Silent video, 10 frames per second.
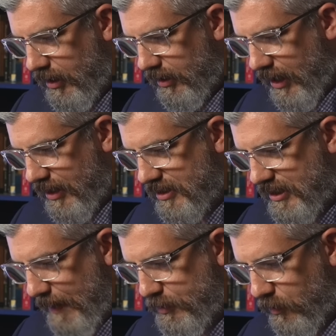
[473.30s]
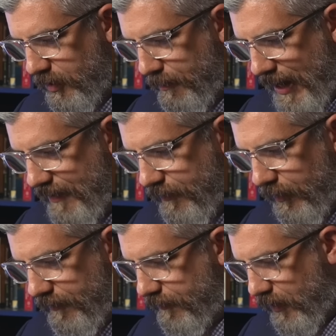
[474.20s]
kind of steps with the back
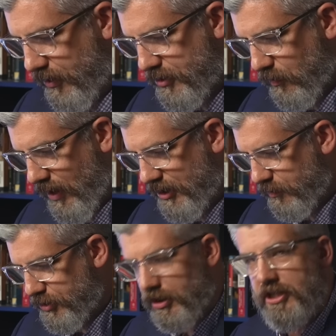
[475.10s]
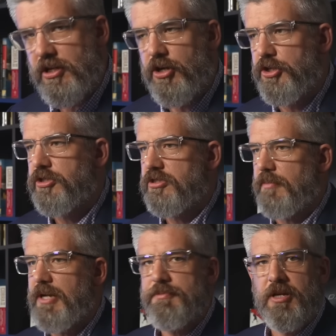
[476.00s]
foot first, watch, which is
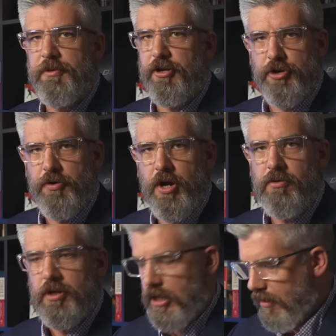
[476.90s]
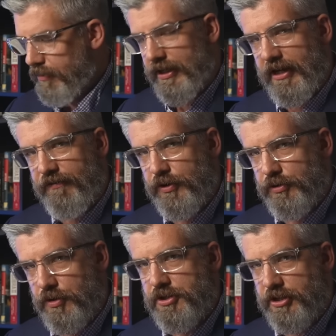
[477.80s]
sometimes can be a no-no, but if you
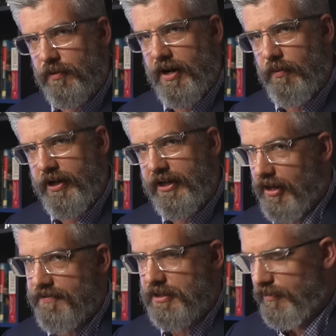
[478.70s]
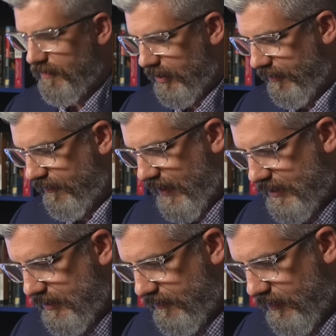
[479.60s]
use it the right way, it can obviously be very
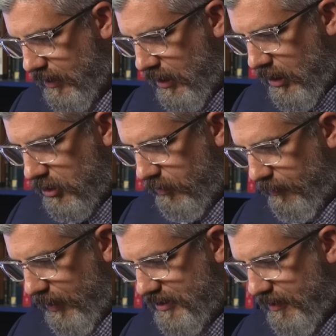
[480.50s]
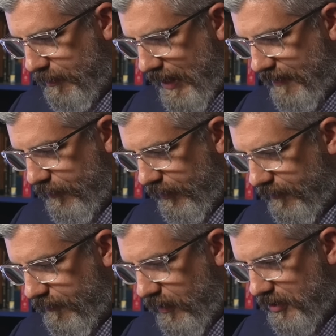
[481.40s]
effective. So he brings the back foot
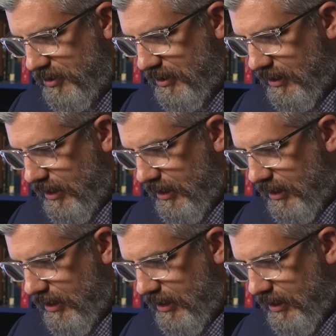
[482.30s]
first,